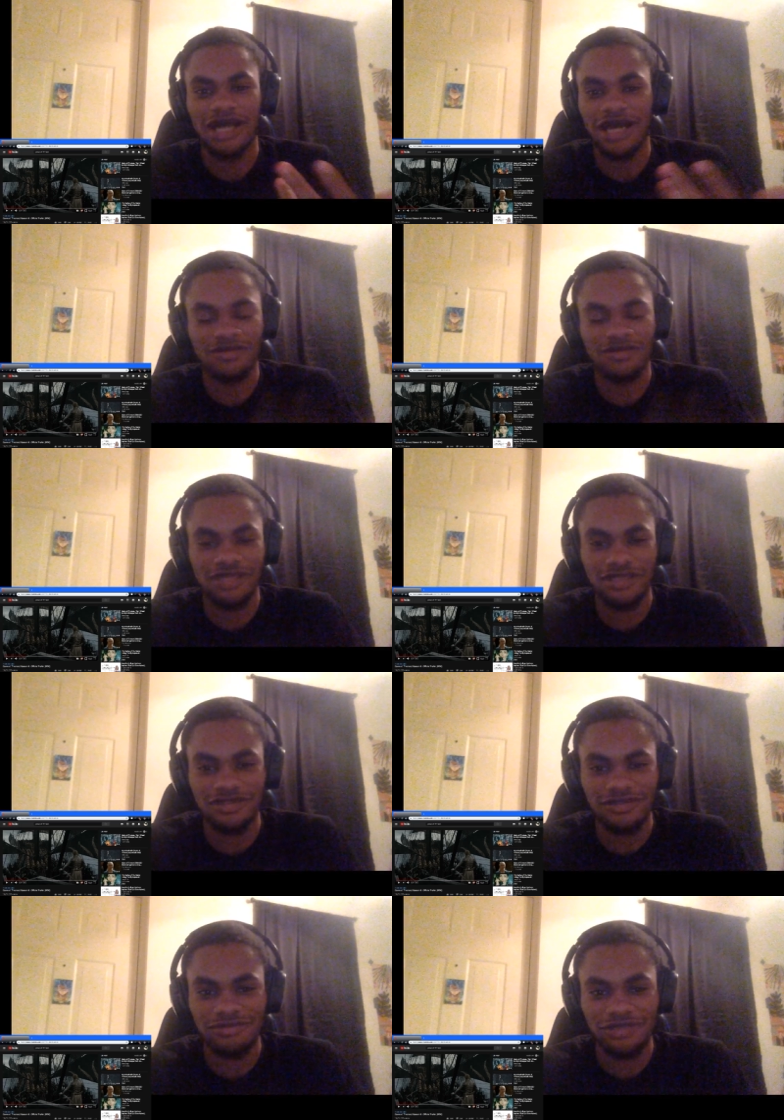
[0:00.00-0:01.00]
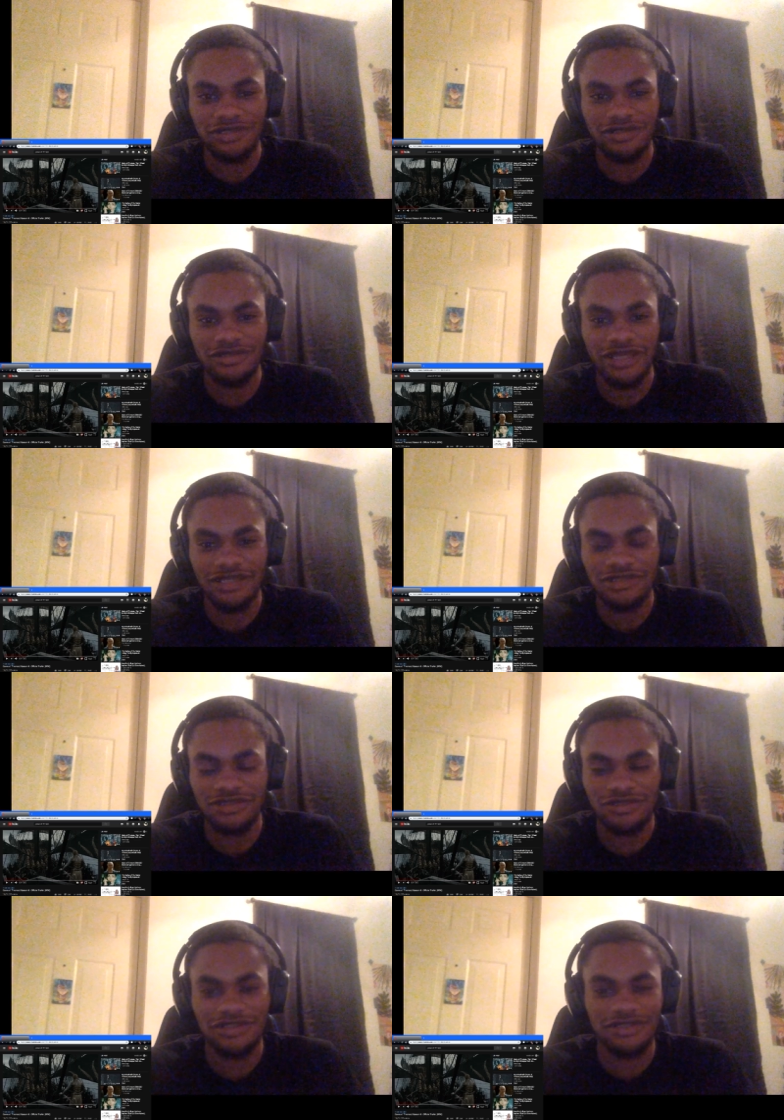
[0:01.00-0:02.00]
I don't think there'll be another Aegon
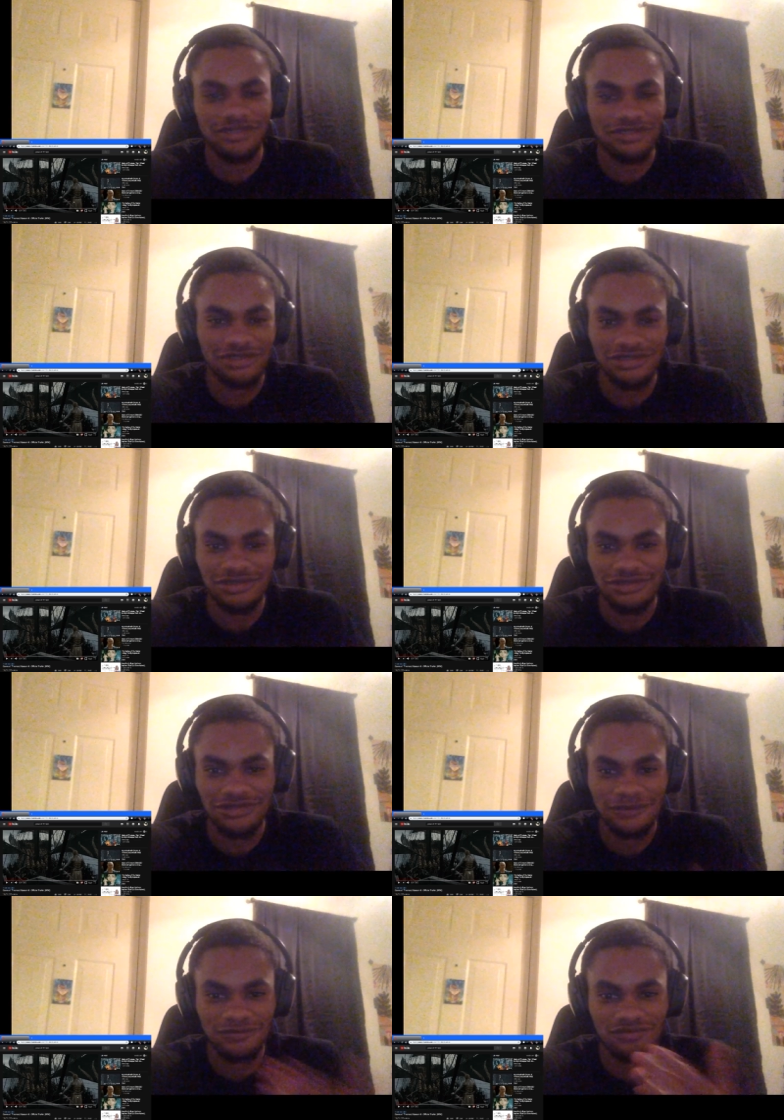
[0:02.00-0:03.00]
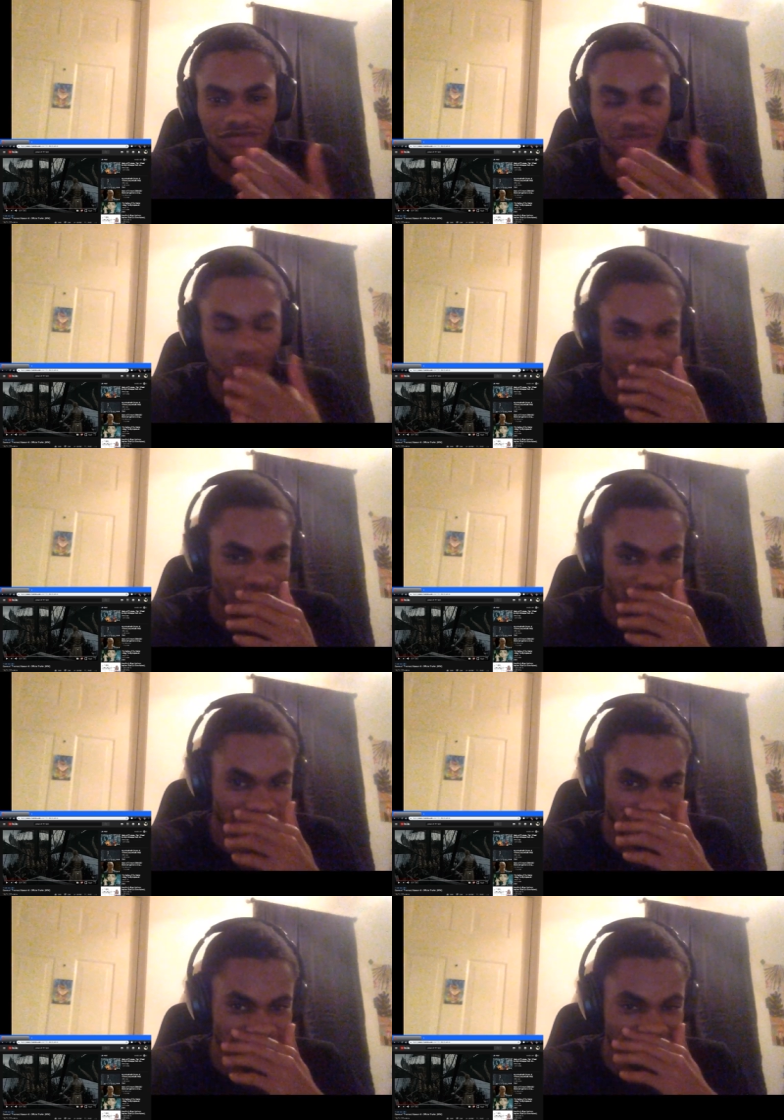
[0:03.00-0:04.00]
Targaryen, so they'll probably be a
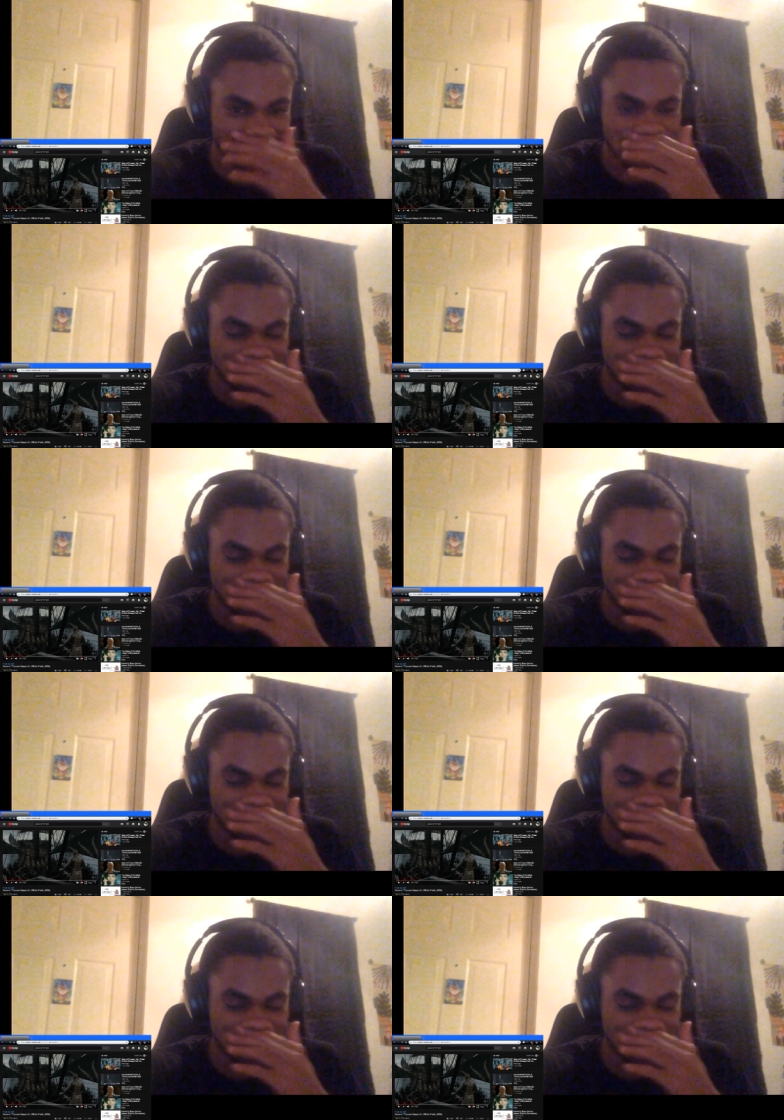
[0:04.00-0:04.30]
different character.